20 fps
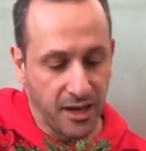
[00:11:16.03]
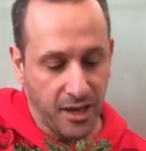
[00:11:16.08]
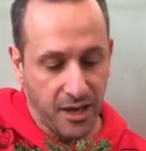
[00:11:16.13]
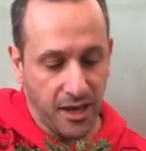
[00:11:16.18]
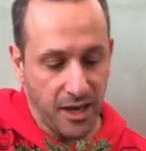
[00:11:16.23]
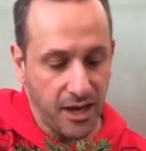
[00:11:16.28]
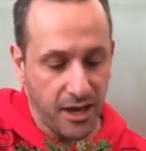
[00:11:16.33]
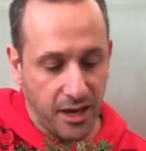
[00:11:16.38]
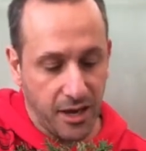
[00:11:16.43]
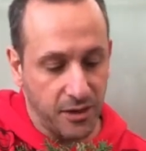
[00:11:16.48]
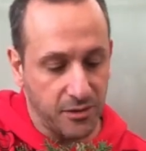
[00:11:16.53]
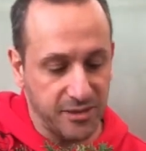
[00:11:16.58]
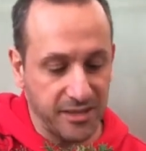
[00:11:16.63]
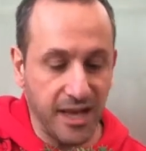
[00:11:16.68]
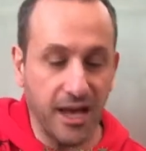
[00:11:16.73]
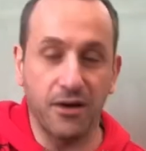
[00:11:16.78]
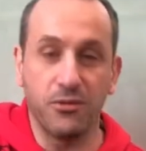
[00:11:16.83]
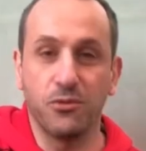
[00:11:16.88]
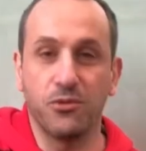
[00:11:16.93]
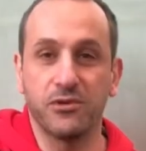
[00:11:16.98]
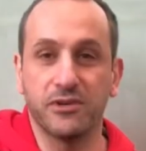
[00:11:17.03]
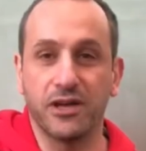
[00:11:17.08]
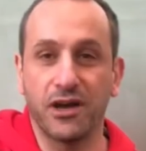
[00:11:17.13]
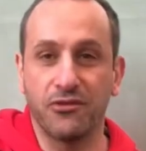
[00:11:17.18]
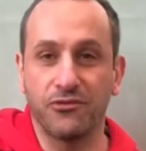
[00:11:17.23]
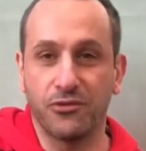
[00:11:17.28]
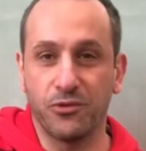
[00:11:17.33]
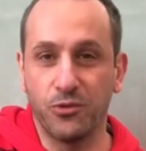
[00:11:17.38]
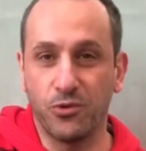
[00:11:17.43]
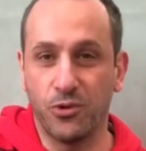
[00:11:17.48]
Hey, I was out going
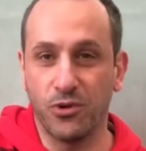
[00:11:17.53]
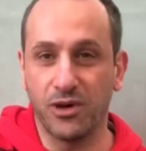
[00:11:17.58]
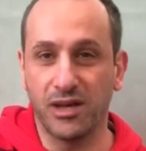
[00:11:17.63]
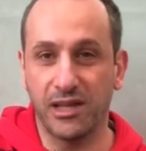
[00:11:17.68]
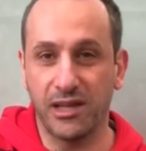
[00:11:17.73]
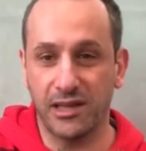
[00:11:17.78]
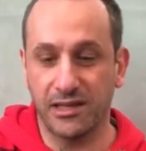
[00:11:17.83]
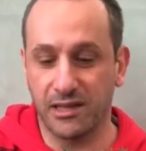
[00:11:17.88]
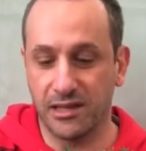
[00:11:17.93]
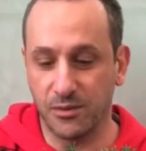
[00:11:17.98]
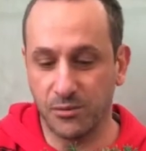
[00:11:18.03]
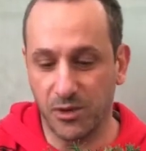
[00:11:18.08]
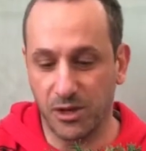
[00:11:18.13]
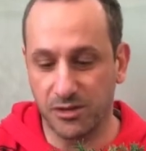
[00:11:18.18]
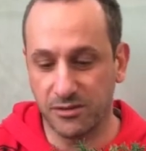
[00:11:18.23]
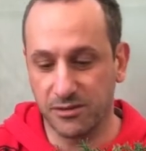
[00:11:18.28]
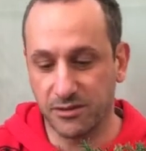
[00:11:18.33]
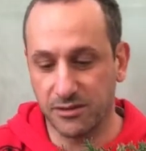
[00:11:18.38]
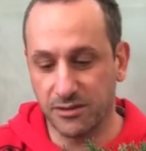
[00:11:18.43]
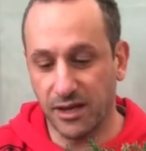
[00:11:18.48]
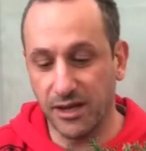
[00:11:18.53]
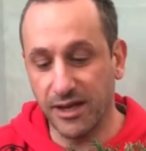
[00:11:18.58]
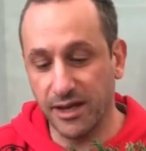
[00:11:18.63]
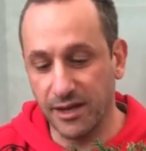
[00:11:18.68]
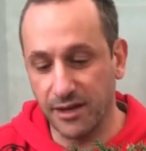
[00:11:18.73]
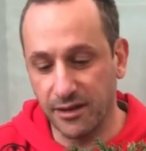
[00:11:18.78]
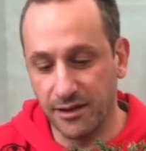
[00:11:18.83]
for a walk collecting moss. Oh yeah,